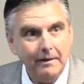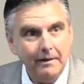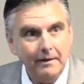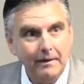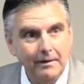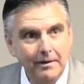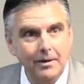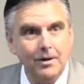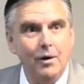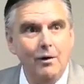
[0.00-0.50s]

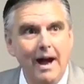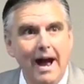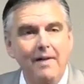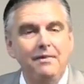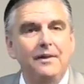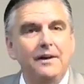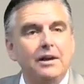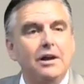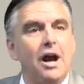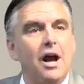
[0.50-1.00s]
You're gonna have
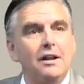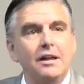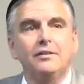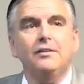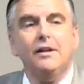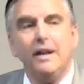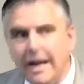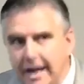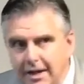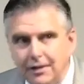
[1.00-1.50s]
to cut his
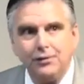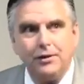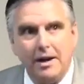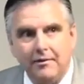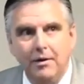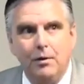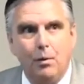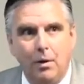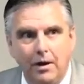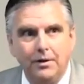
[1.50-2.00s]
leash
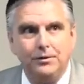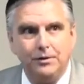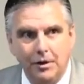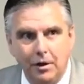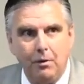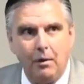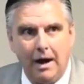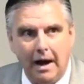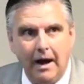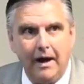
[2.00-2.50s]
every once in a
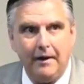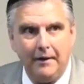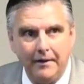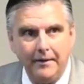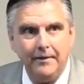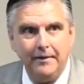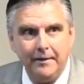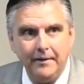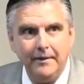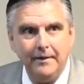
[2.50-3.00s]
while
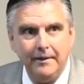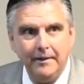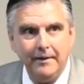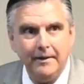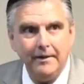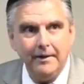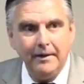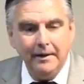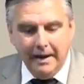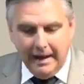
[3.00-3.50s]

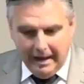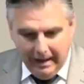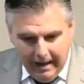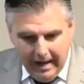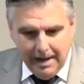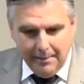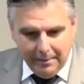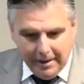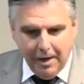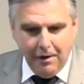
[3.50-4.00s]
and let
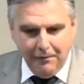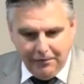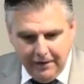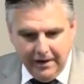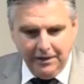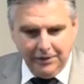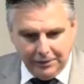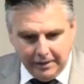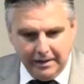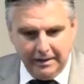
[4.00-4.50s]
him go
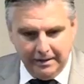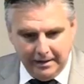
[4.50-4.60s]
fishing.